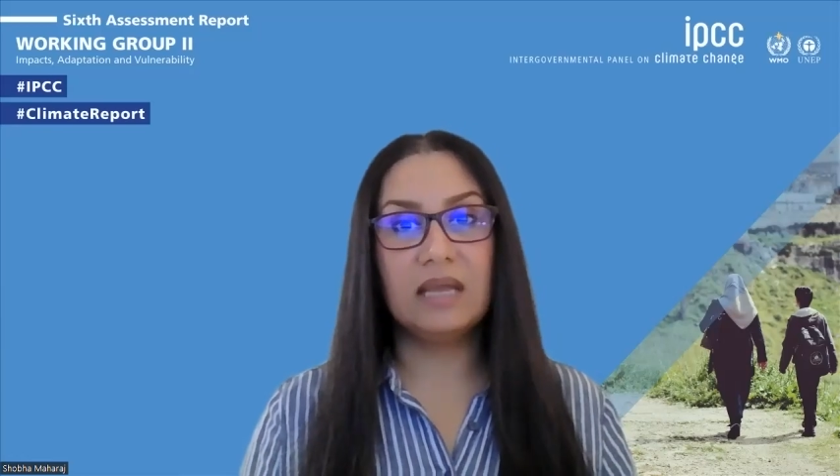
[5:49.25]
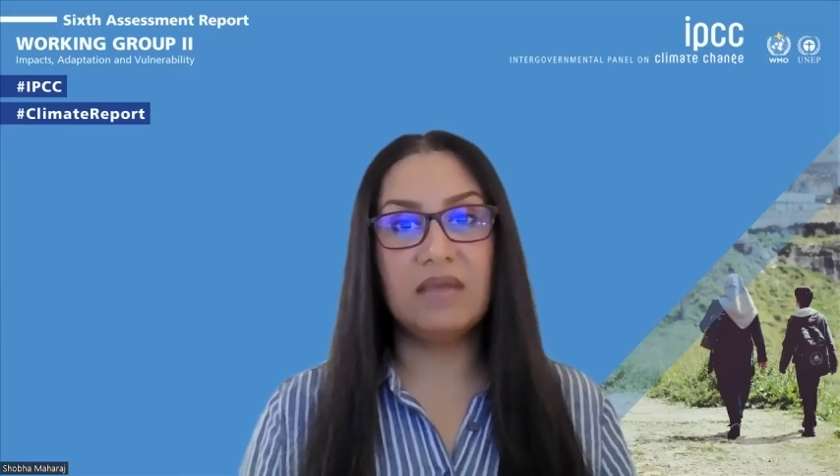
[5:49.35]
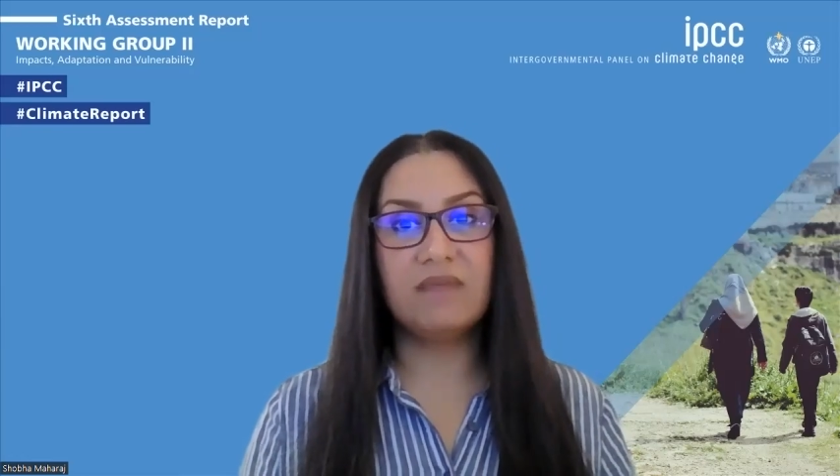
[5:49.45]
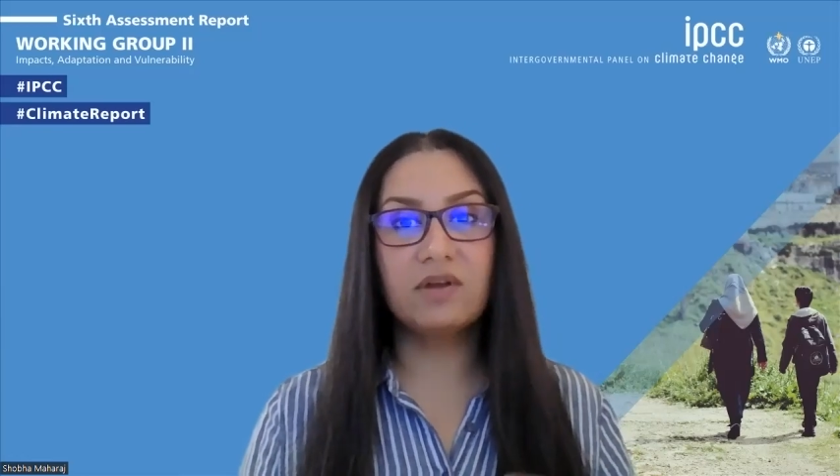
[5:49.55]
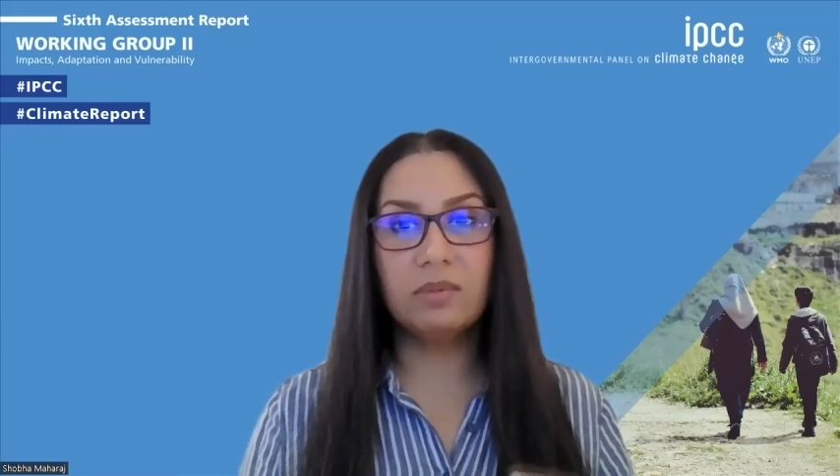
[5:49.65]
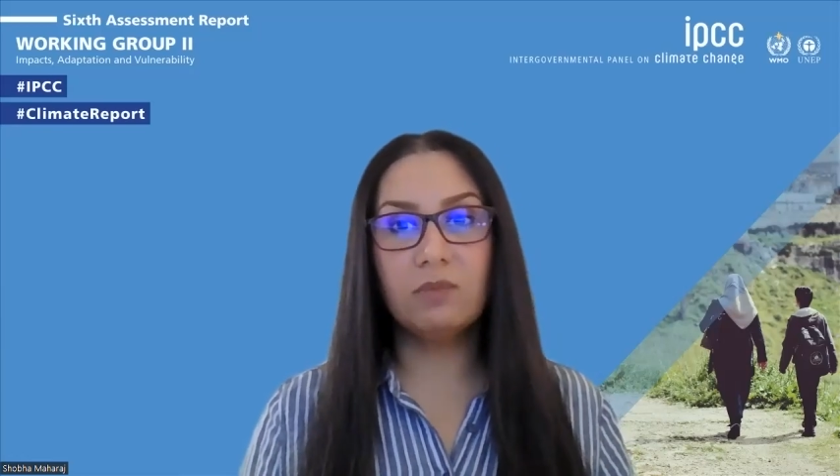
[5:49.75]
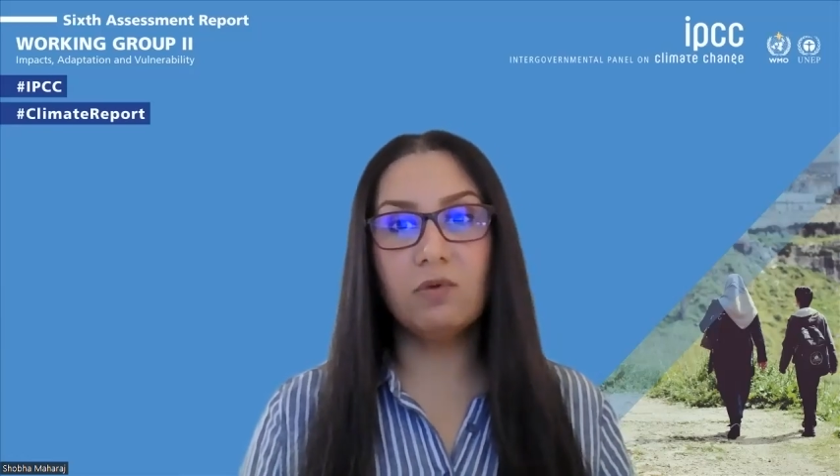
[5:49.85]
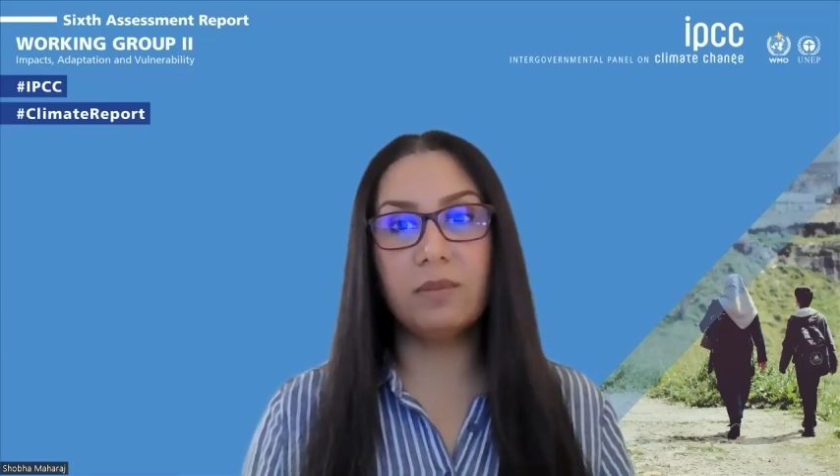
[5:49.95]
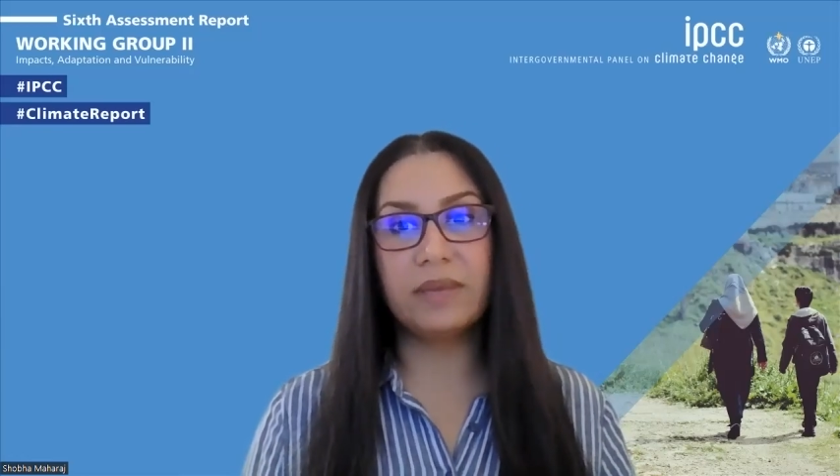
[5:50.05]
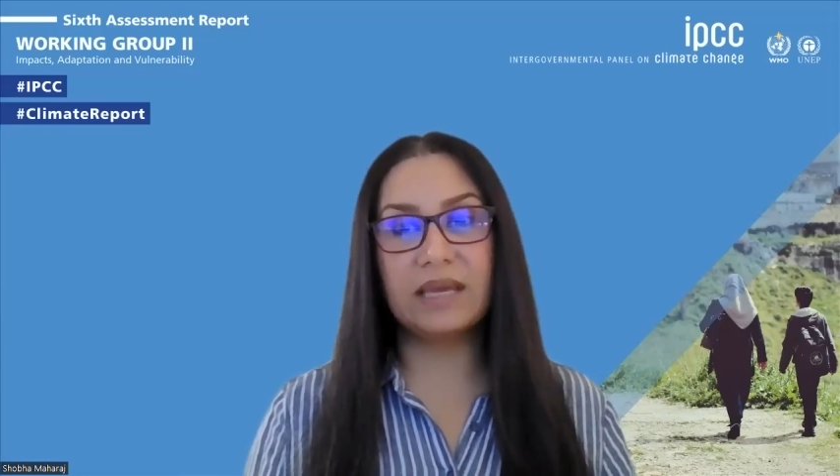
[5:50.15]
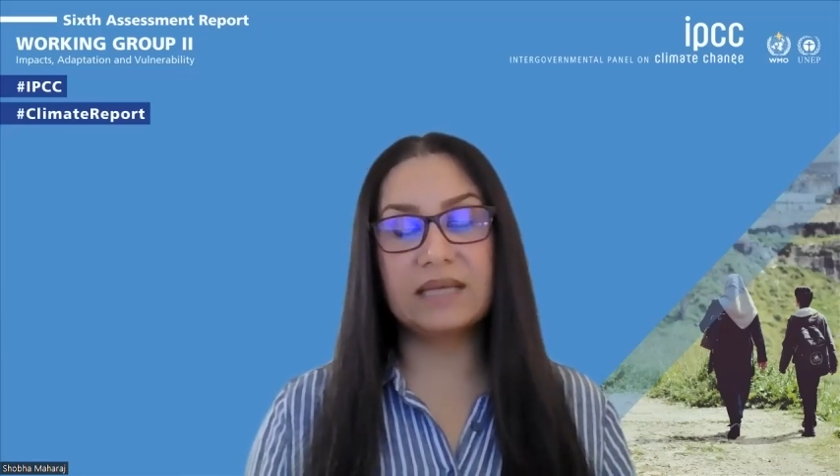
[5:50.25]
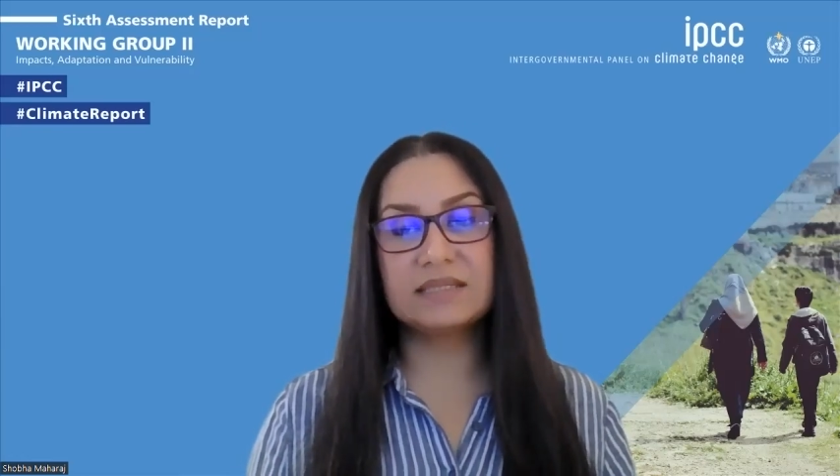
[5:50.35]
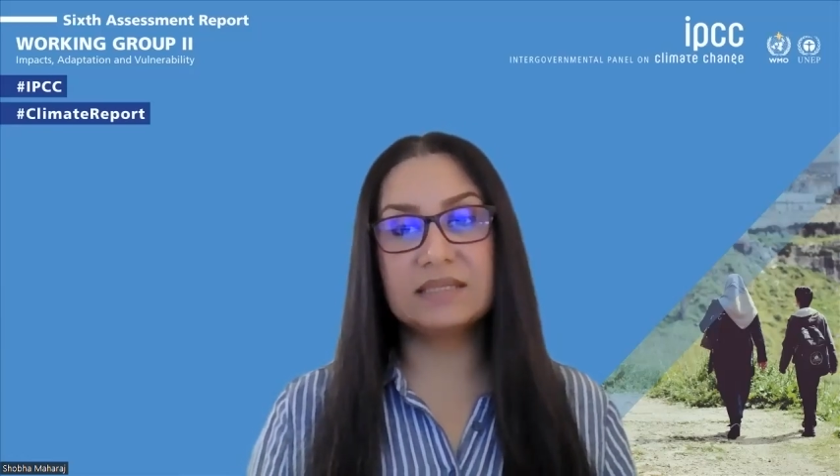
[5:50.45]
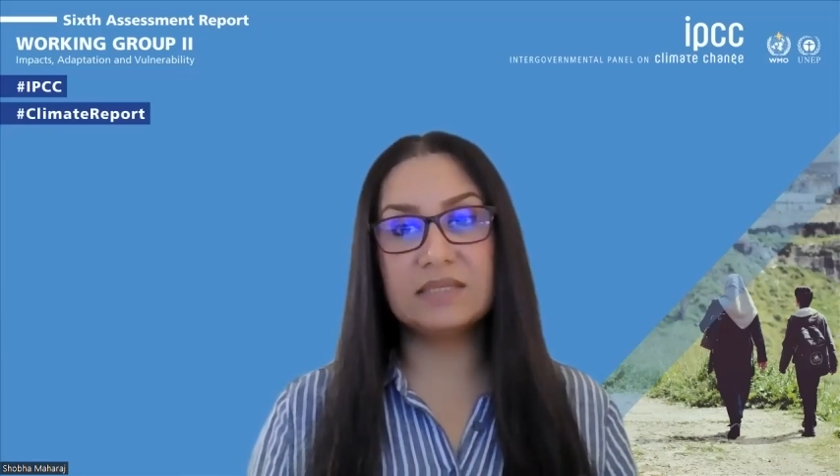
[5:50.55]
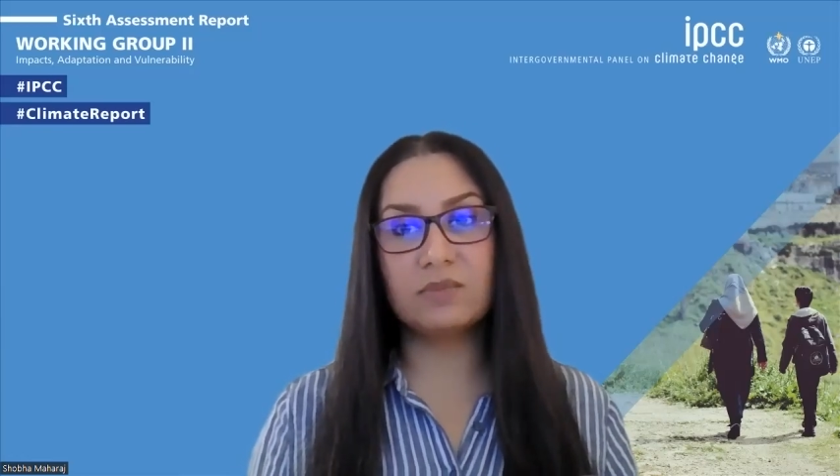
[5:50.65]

if global warming exceeds